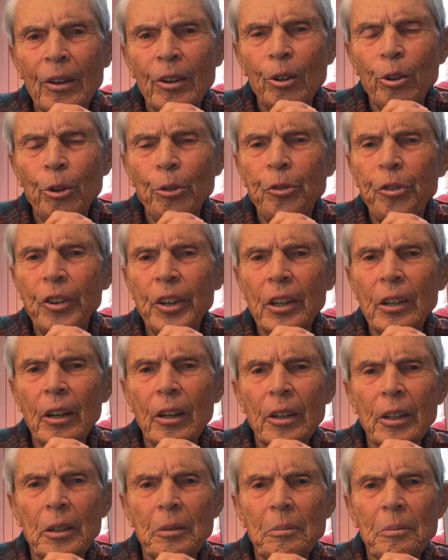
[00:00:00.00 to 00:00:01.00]
you'll
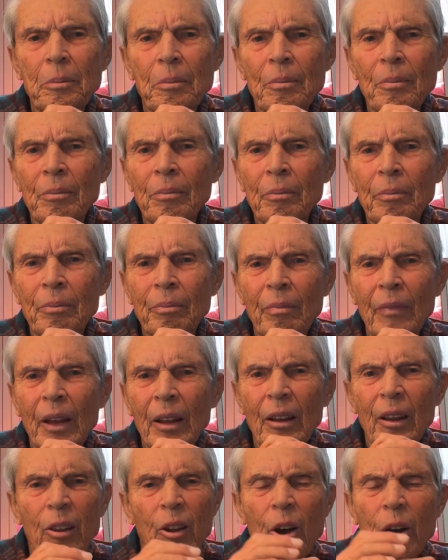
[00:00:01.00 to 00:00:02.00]
feel that
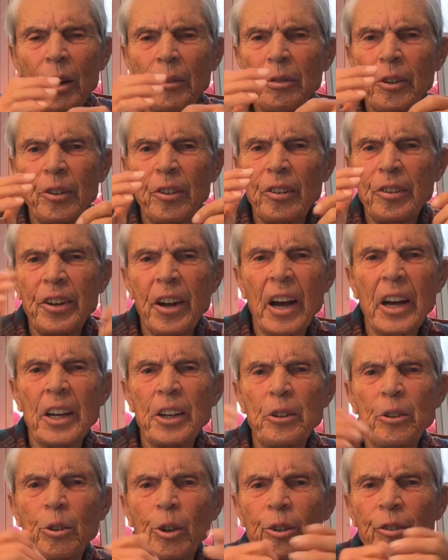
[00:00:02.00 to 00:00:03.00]
life is a
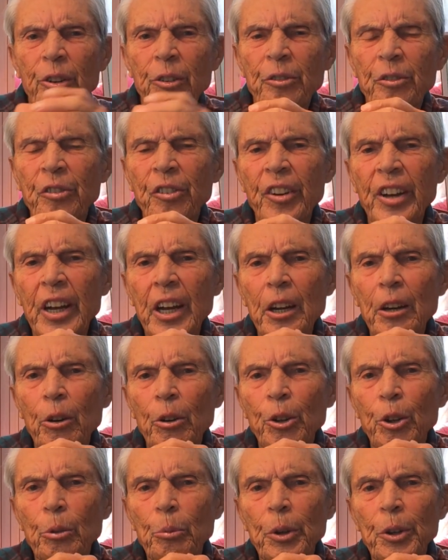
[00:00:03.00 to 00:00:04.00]
dangerous
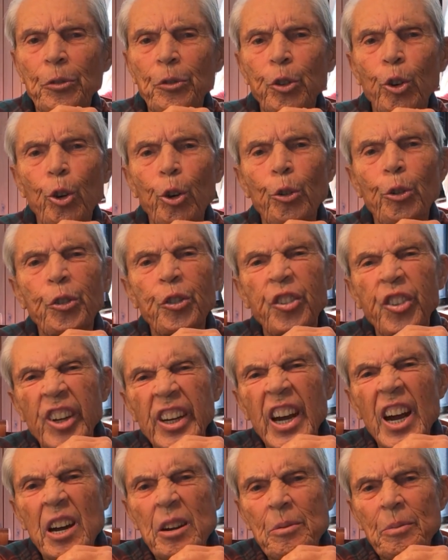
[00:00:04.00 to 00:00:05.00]
affair and you'll be full of
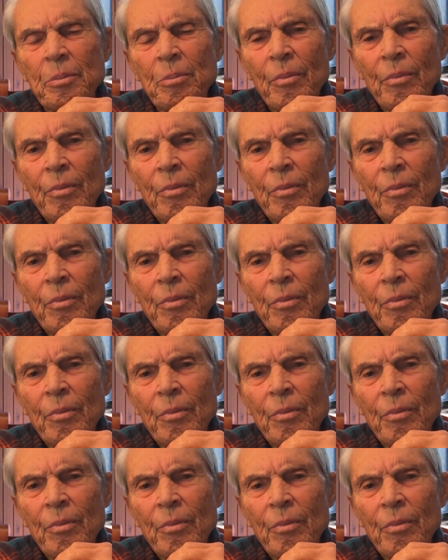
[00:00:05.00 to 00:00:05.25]
fear.